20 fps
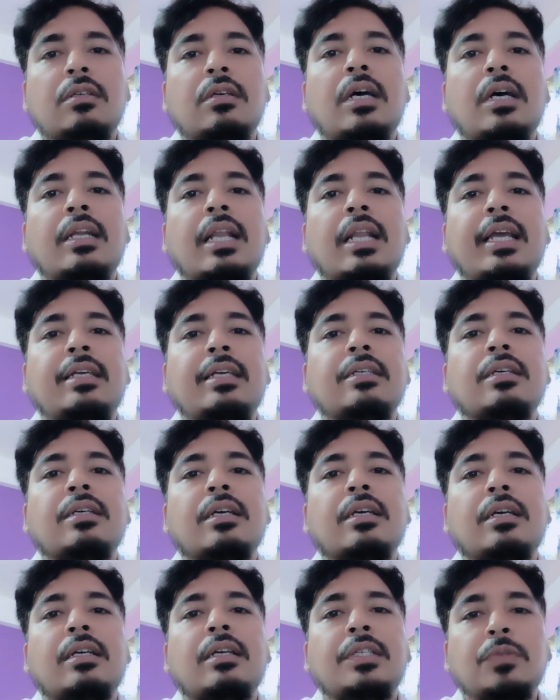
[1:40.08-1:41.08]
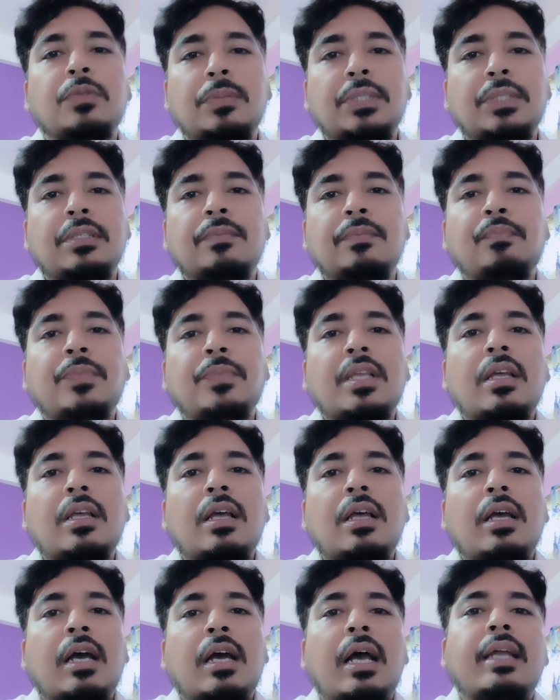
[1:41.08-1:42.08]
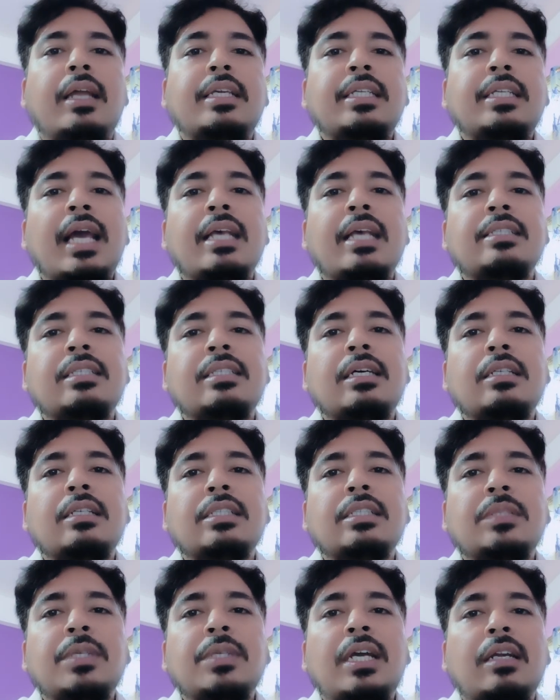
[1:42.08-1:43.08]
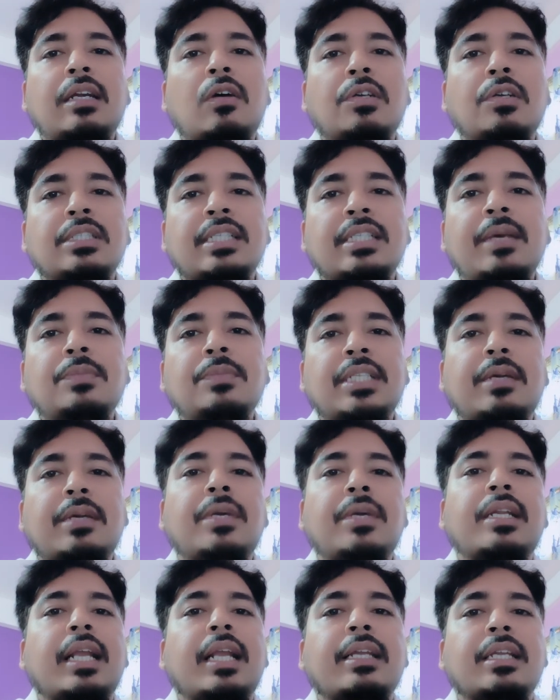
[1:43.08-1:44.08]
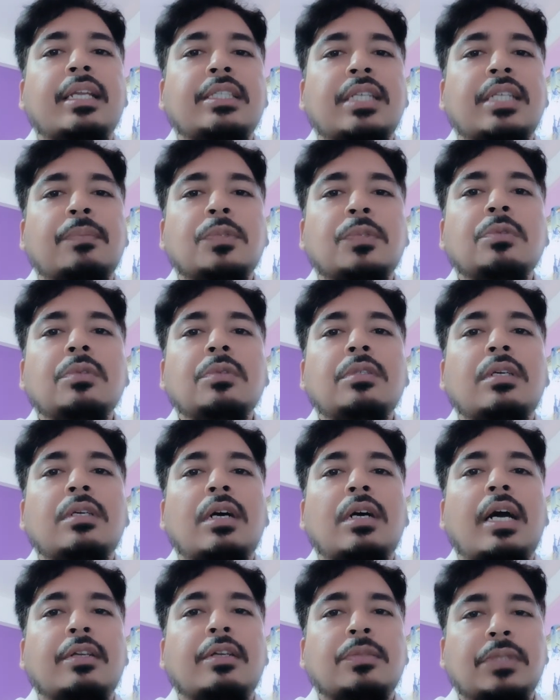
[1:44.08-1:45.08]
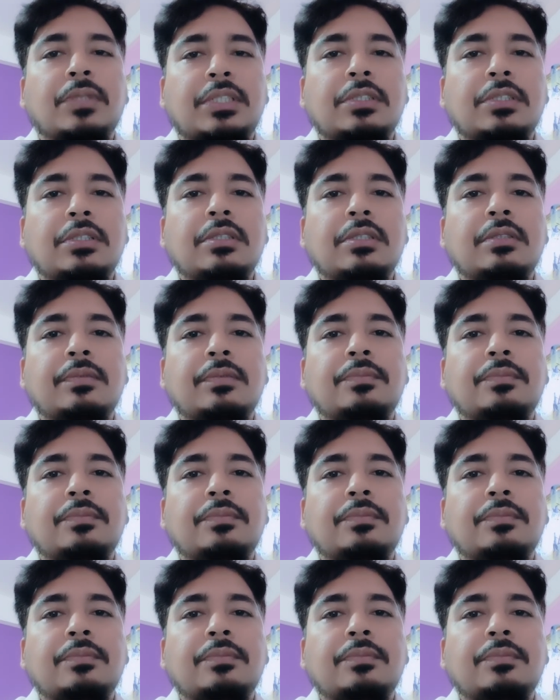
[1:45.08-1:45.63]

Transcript: unlike UTP, and it has the similar or the same segment length that is up to 100 meters.